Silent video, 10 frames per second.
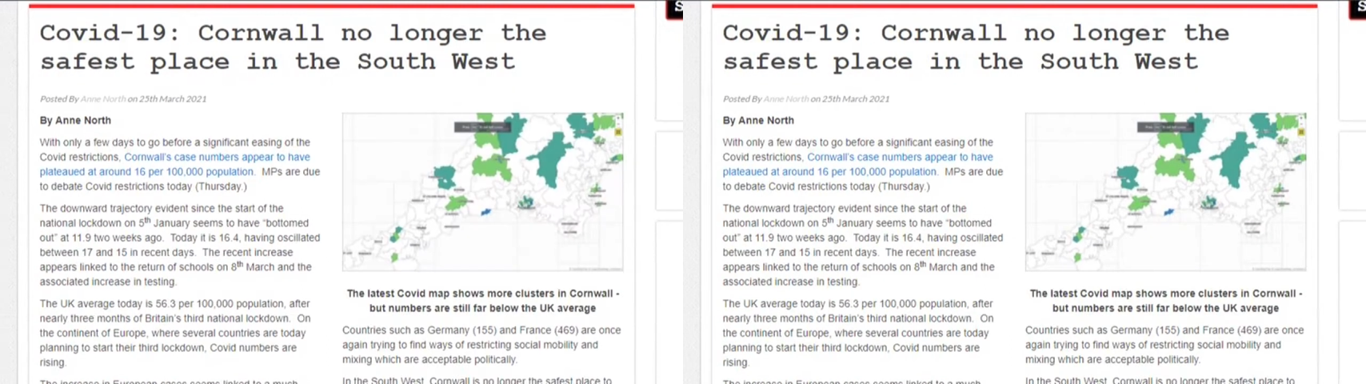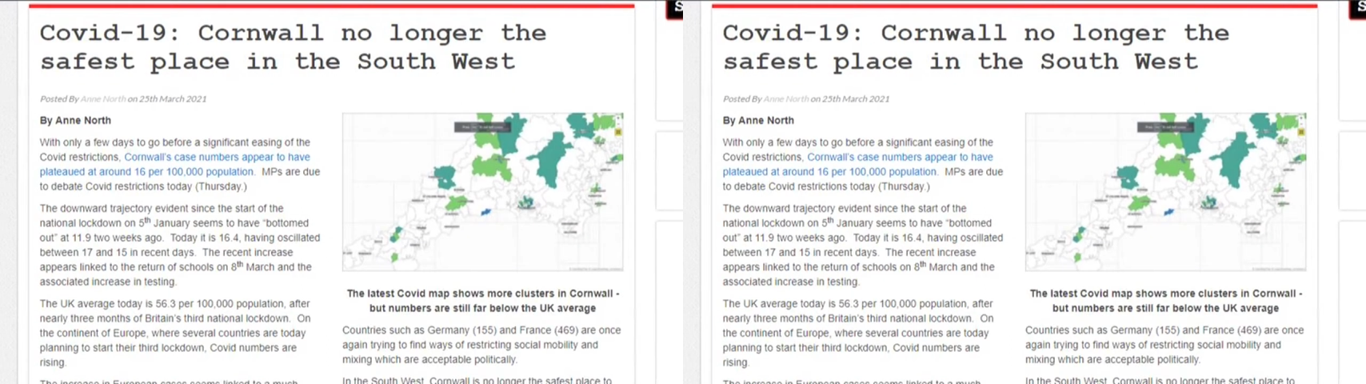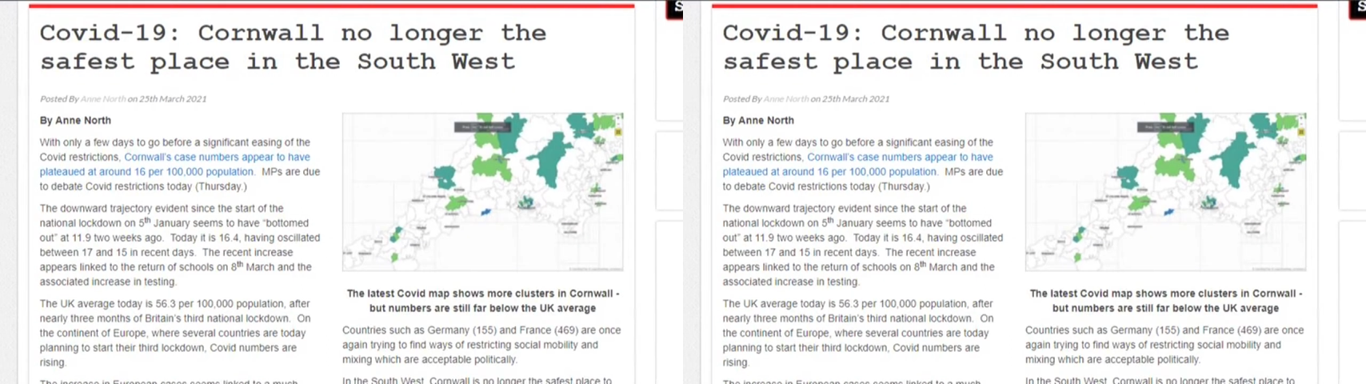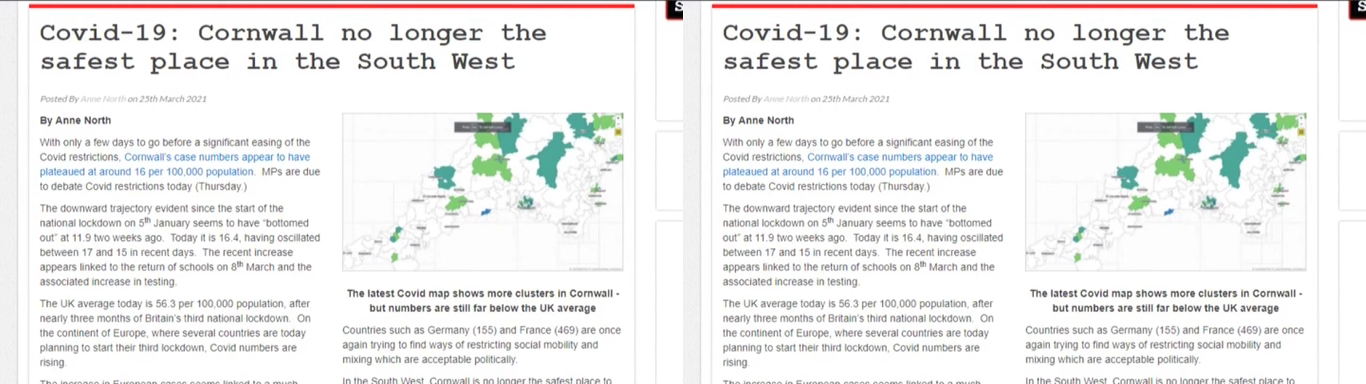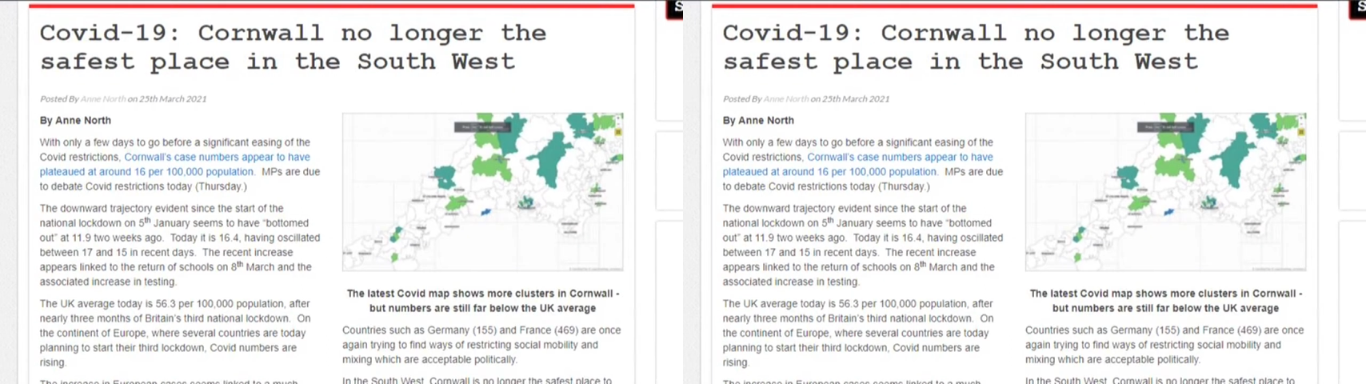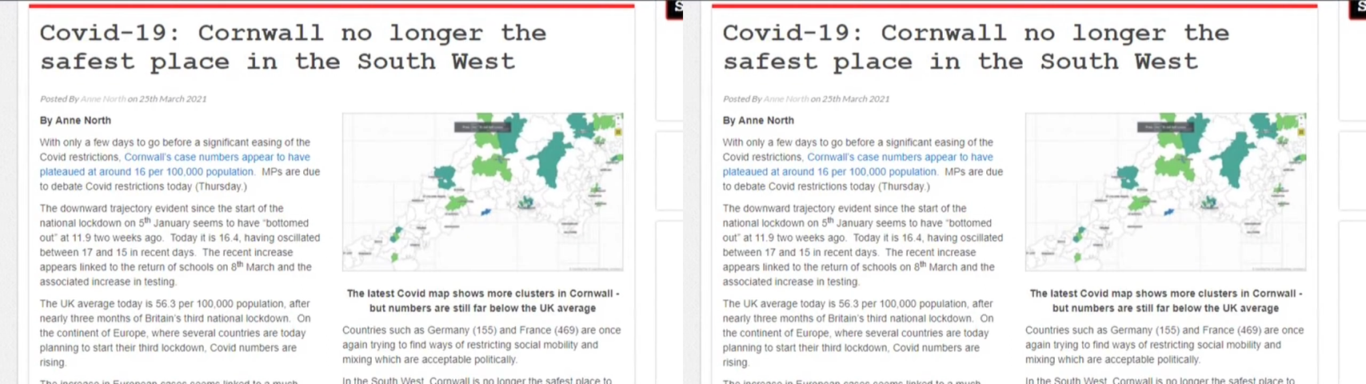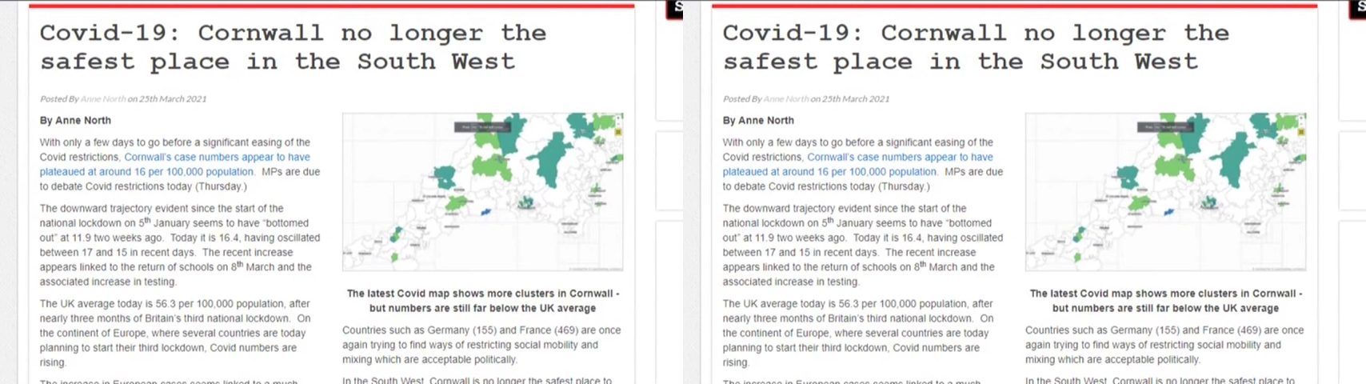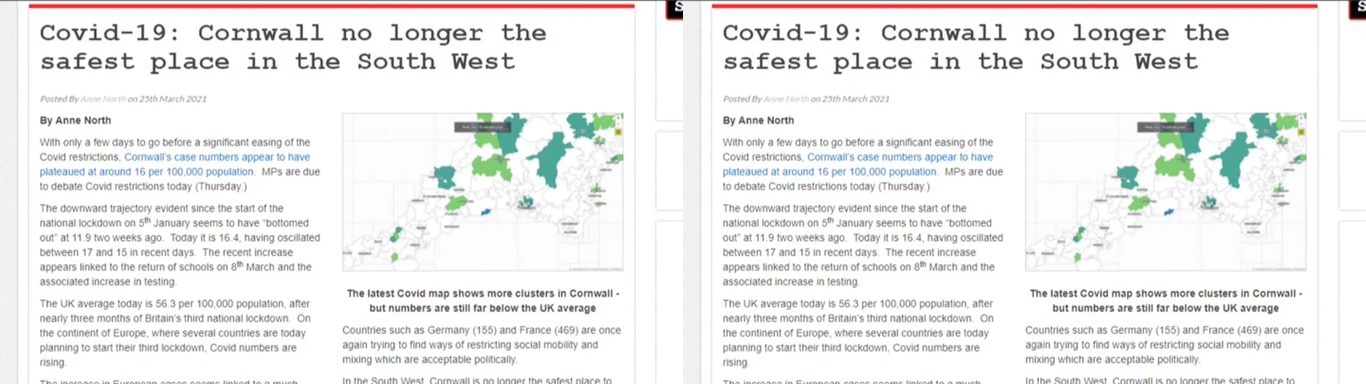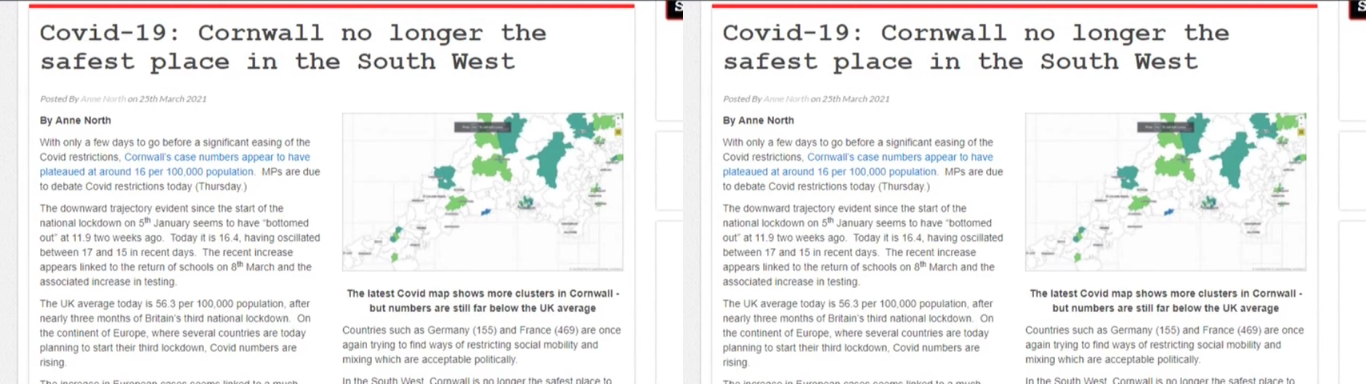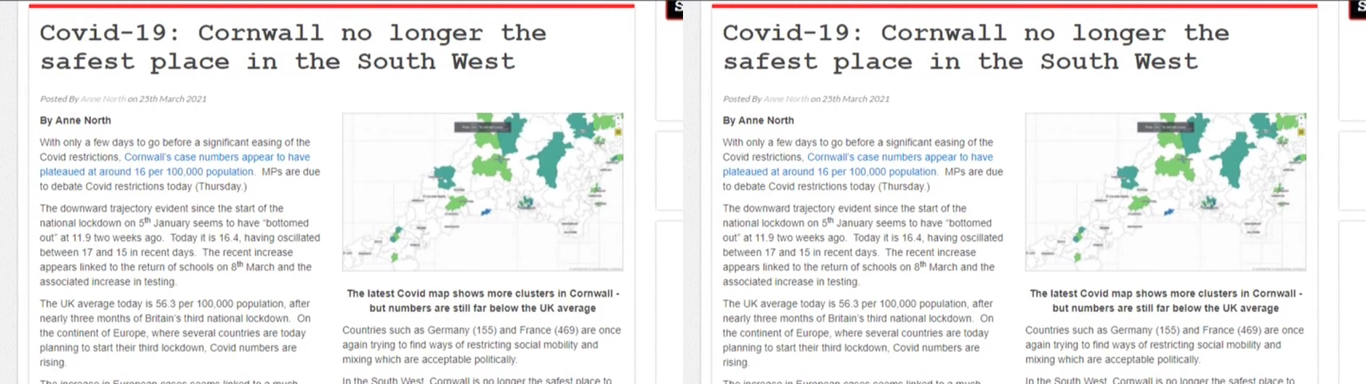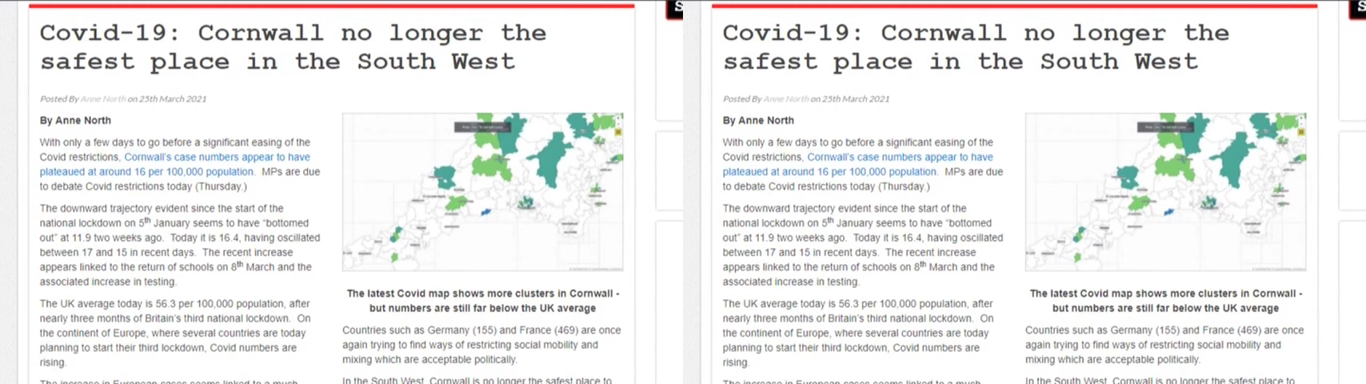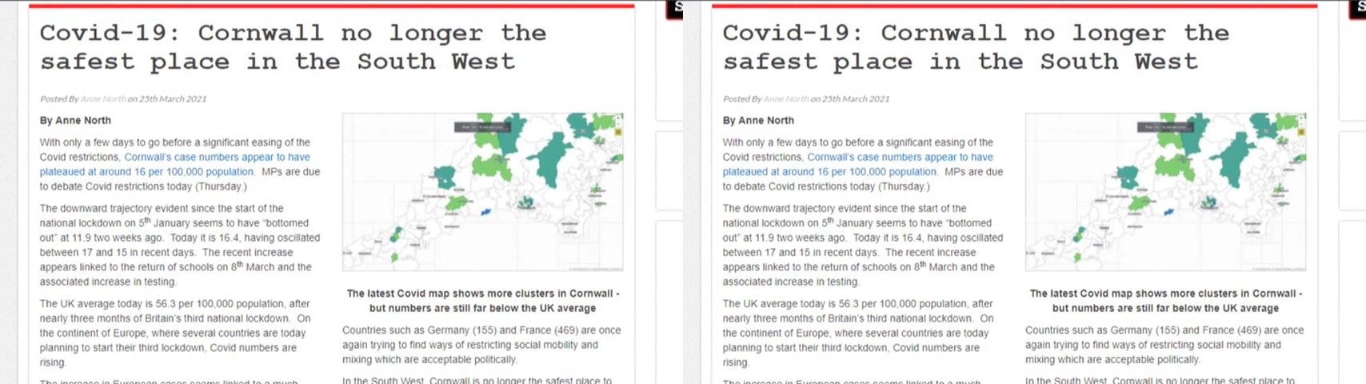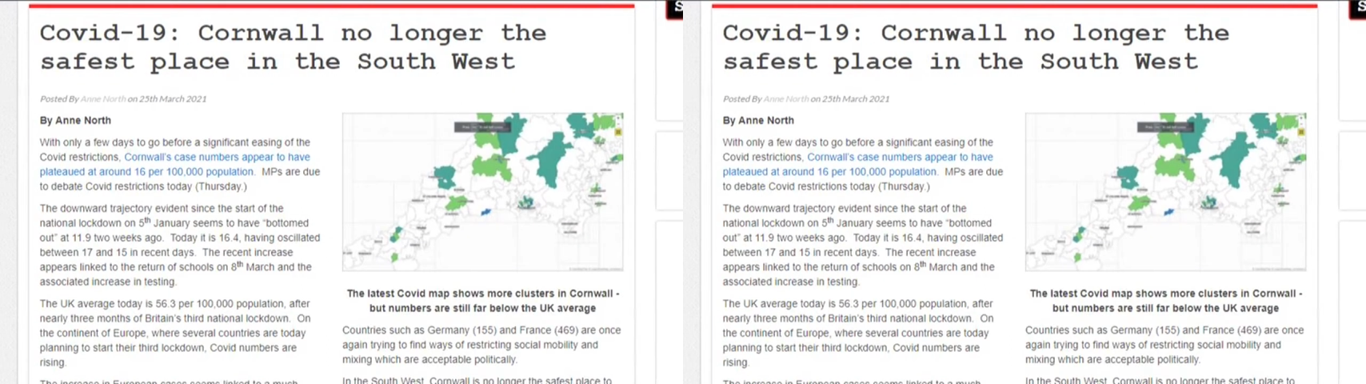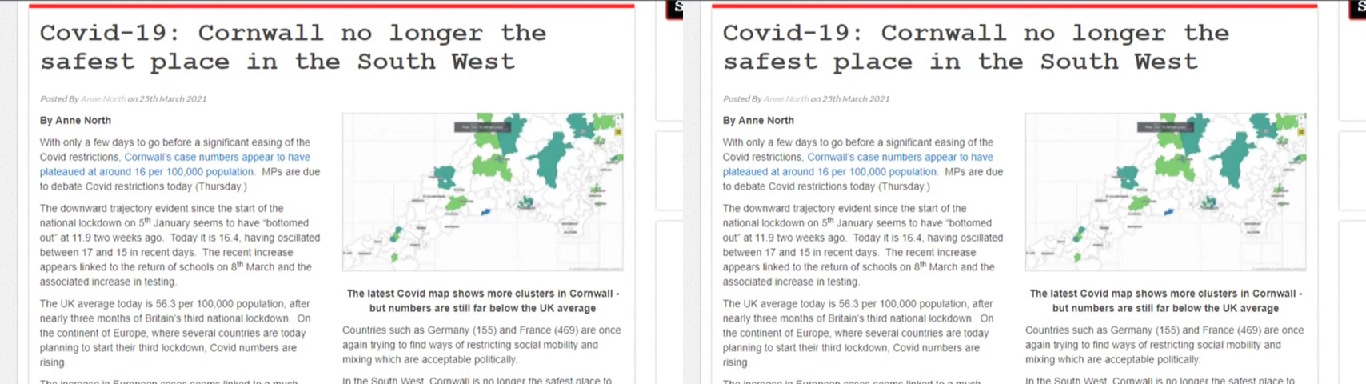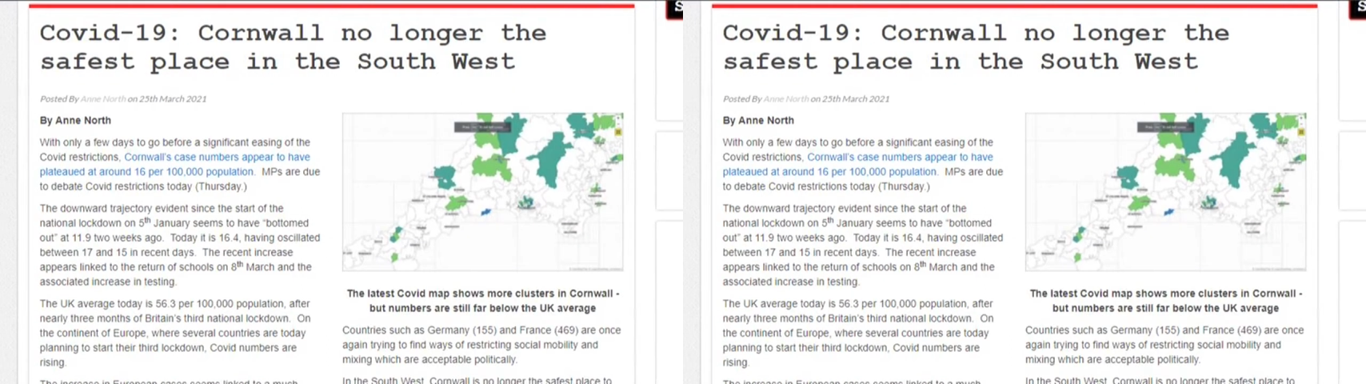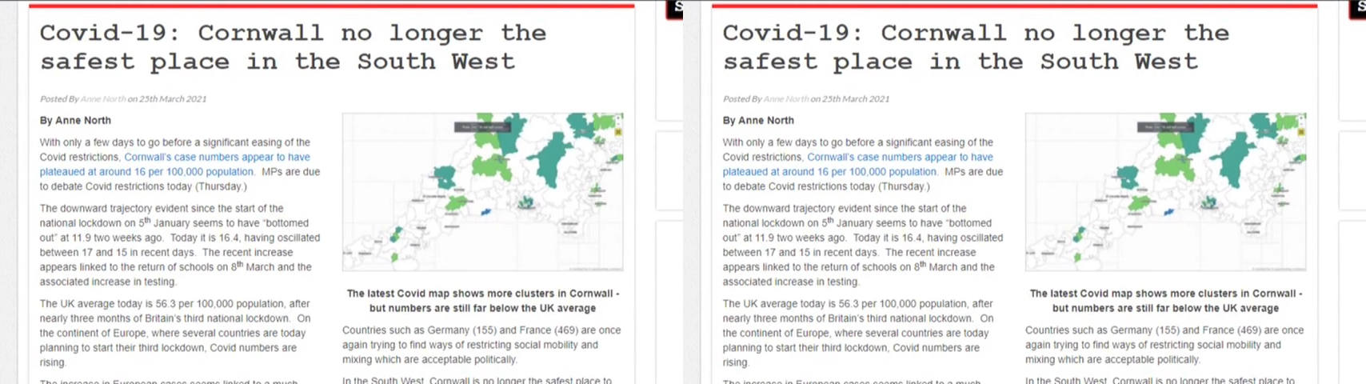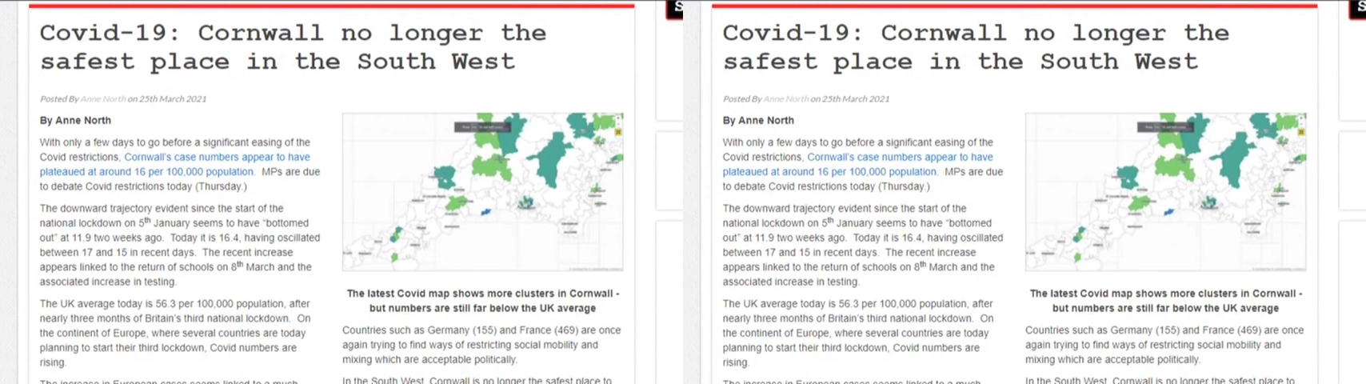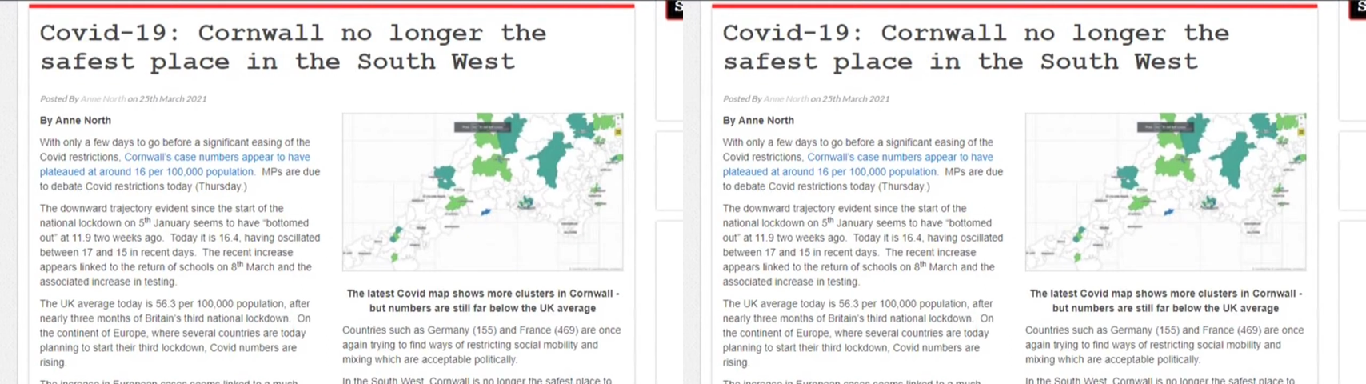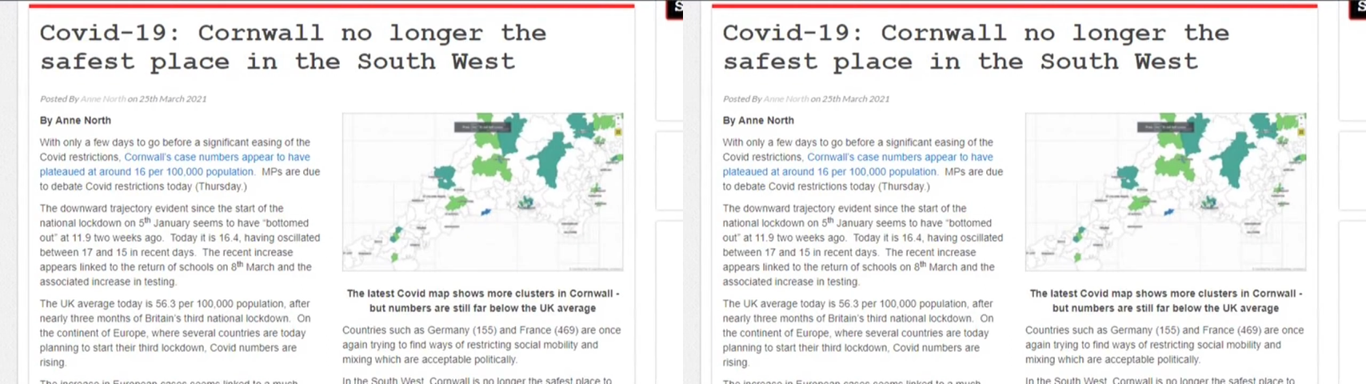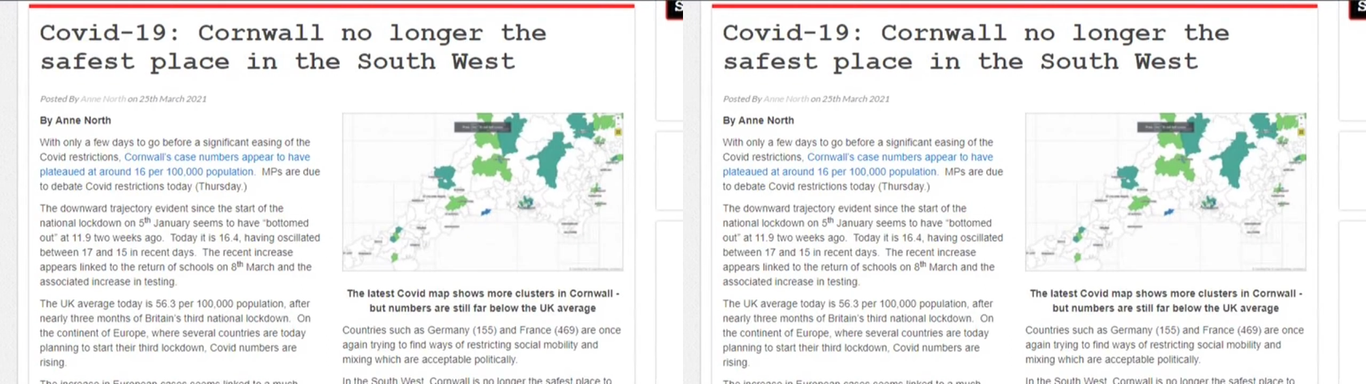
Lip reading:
Nobody's mouth can be seen.